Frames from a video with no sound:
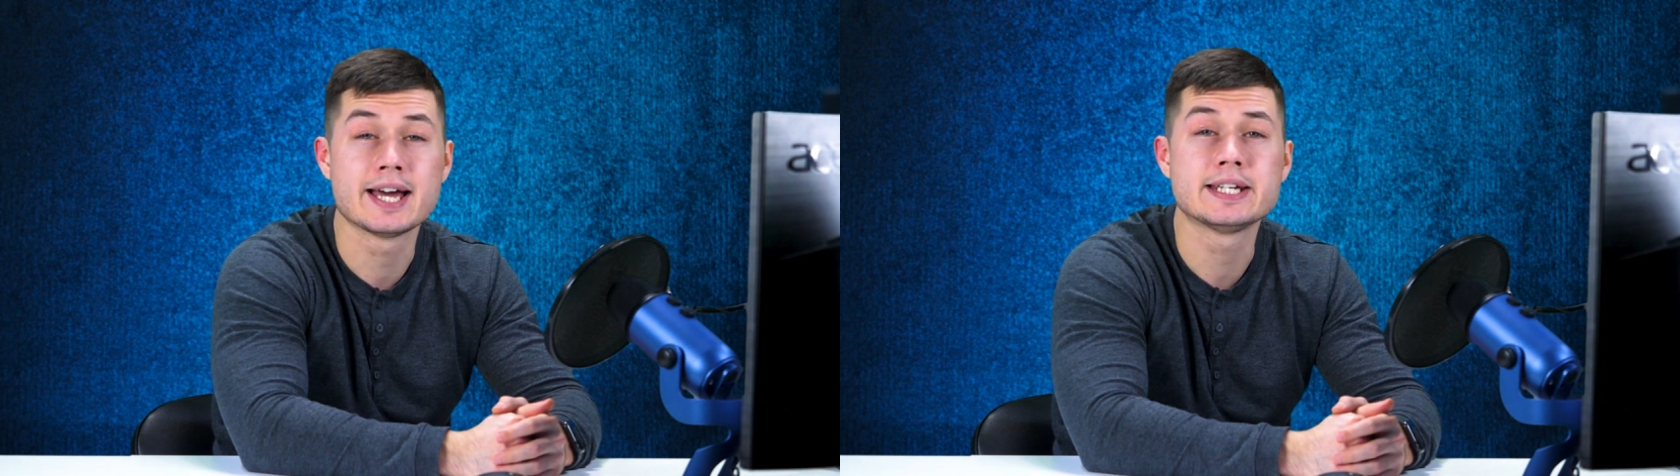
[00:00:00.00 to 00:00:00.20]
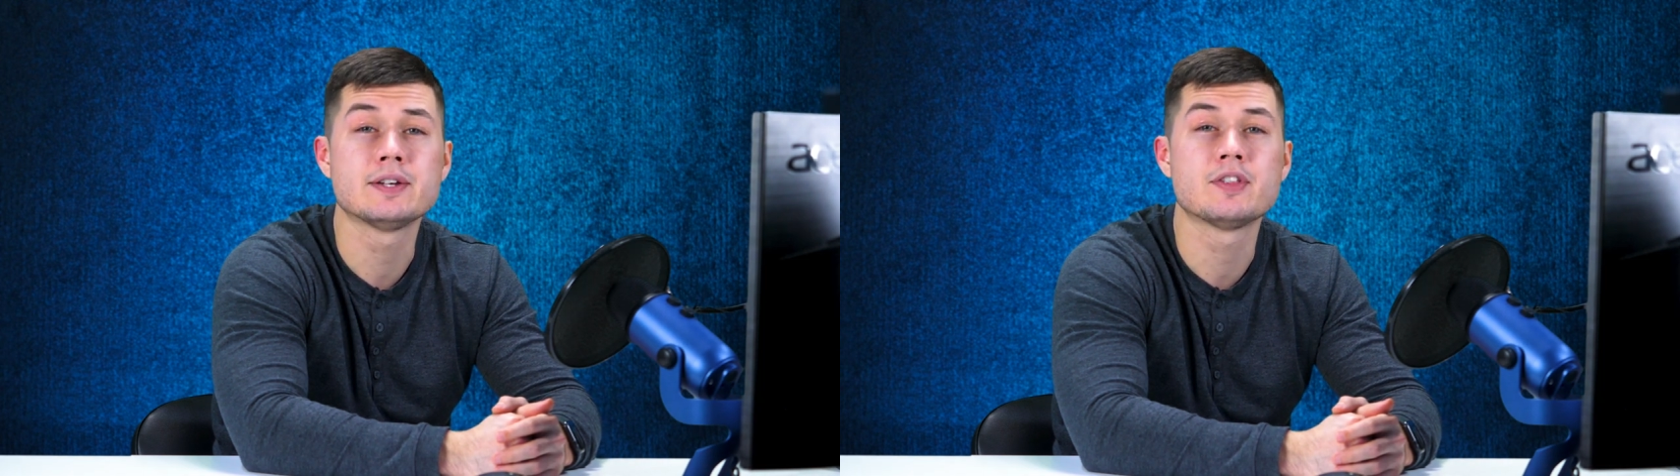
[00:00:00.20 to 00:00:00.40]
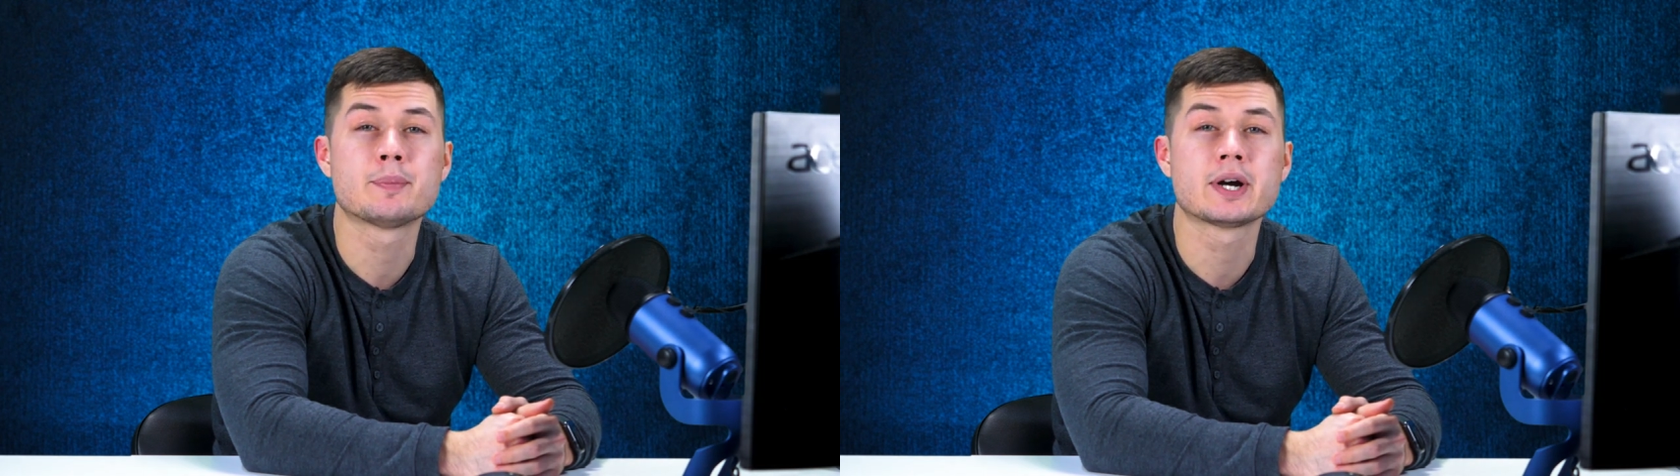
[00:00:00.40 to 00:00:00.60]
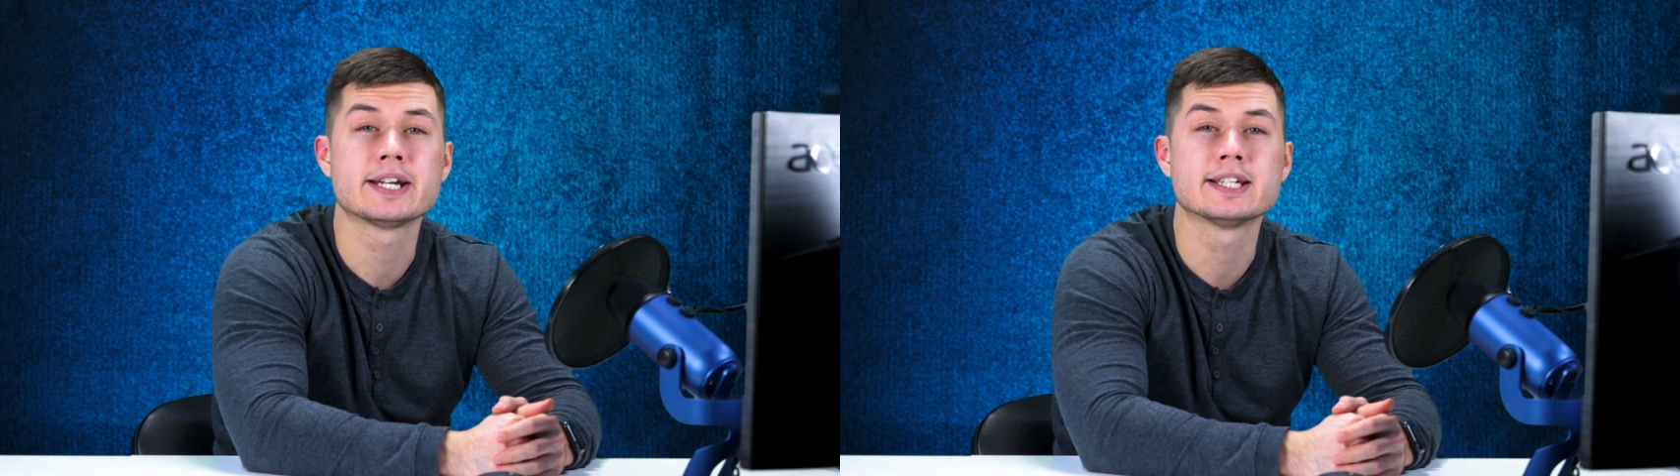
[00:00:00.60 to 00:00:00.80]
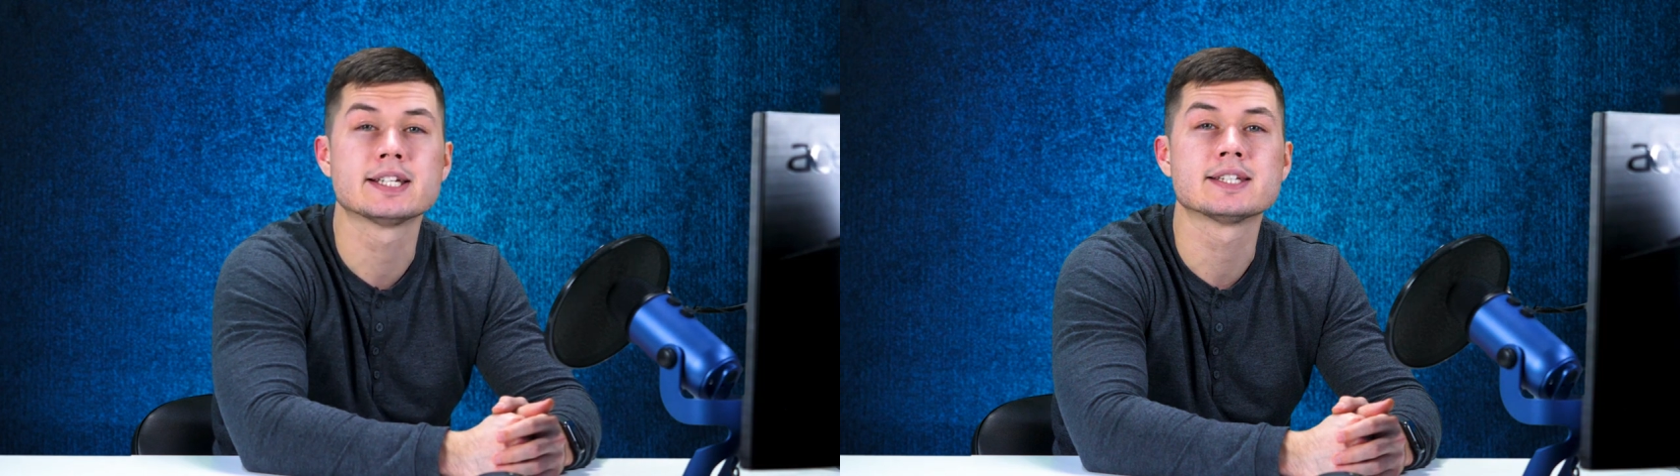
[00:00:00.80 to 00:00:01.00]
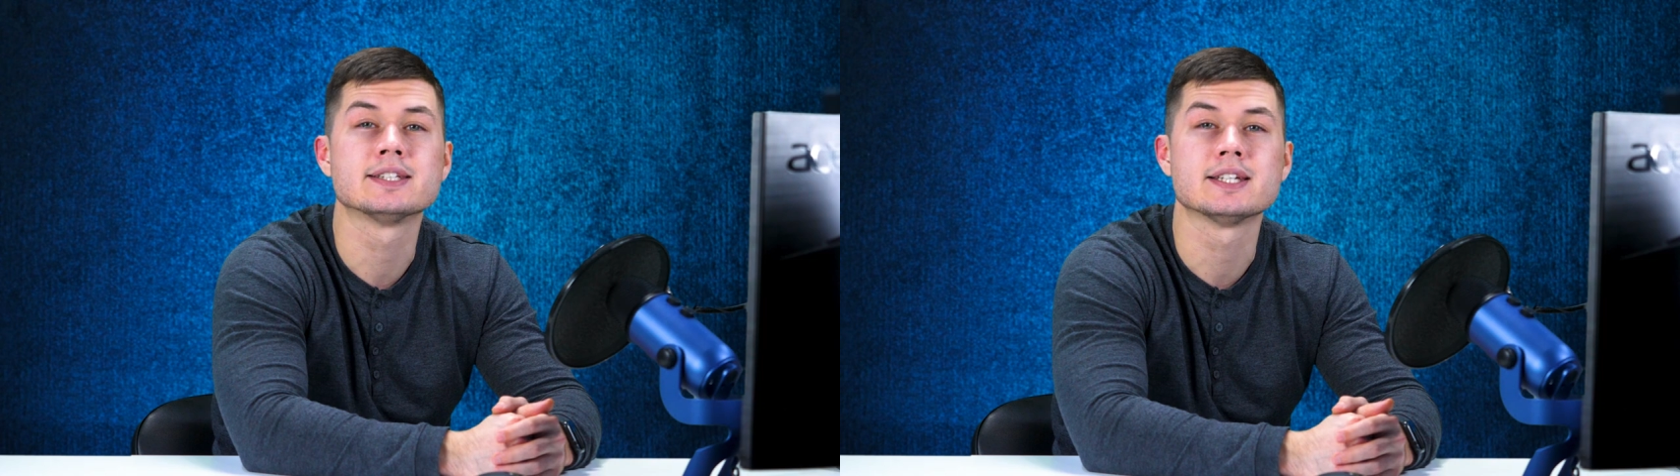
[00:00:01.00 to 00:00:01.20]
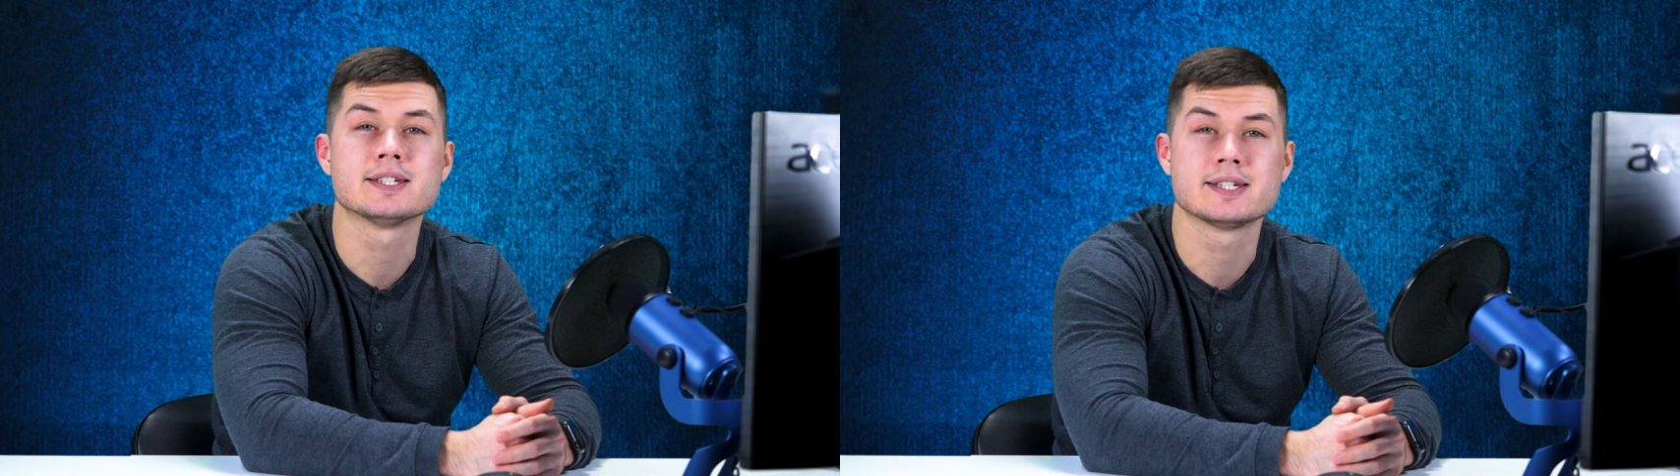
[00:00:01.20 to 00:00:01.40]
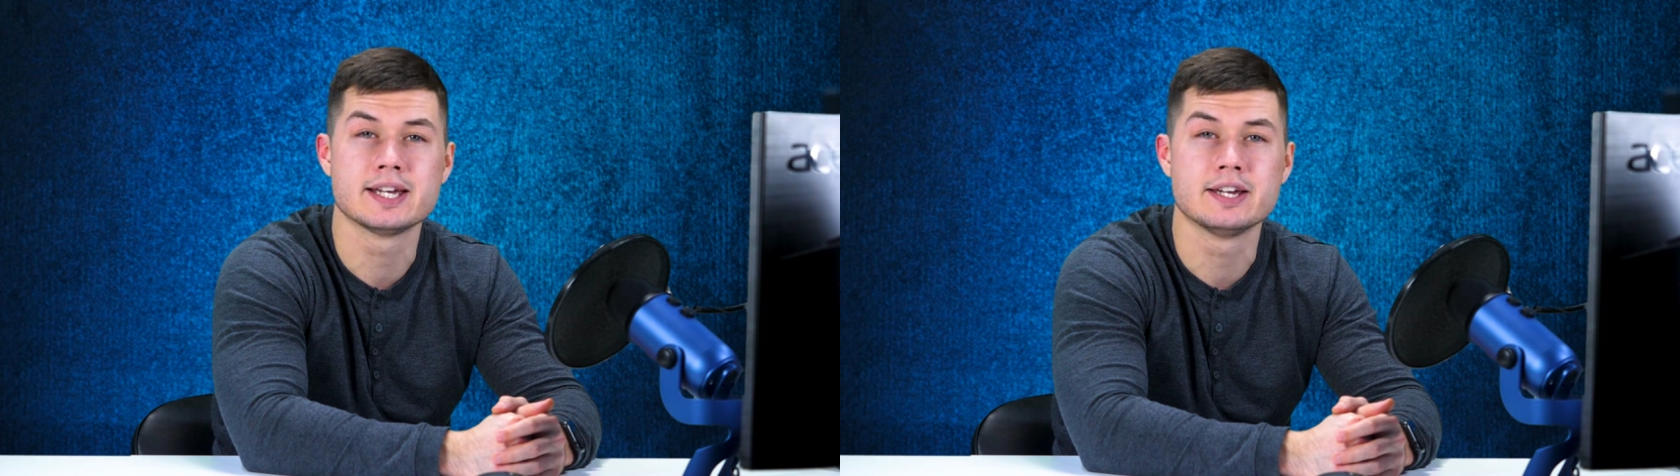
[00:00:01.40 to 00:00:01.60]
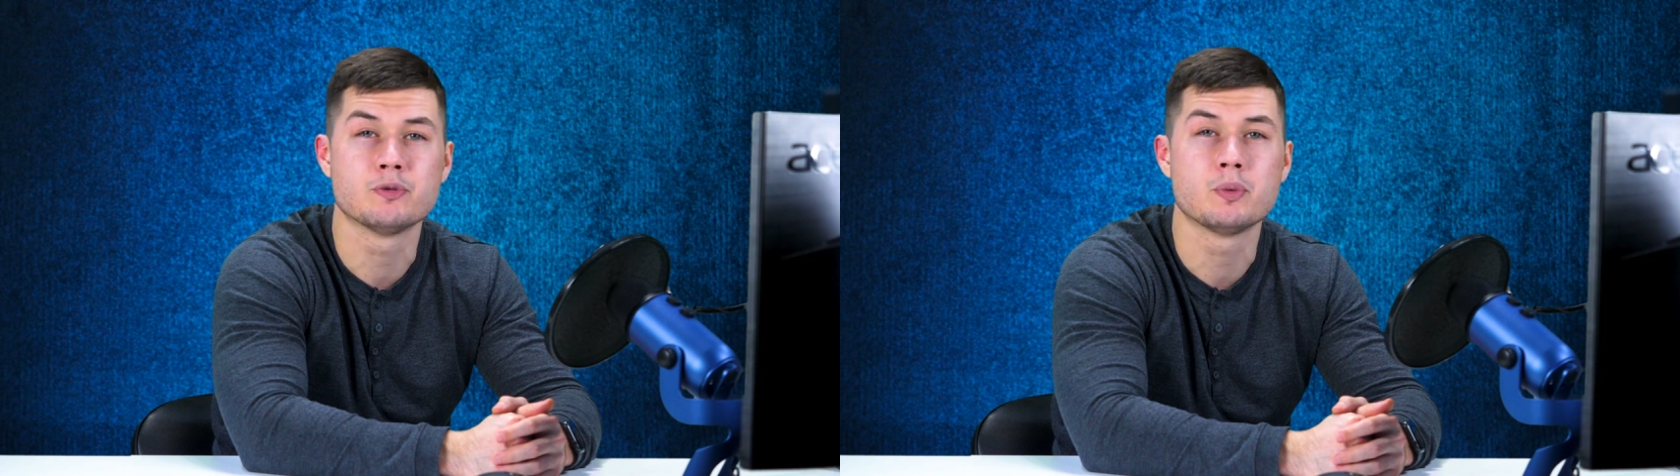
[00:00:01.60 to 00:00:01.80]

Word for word: if the project isn't safe,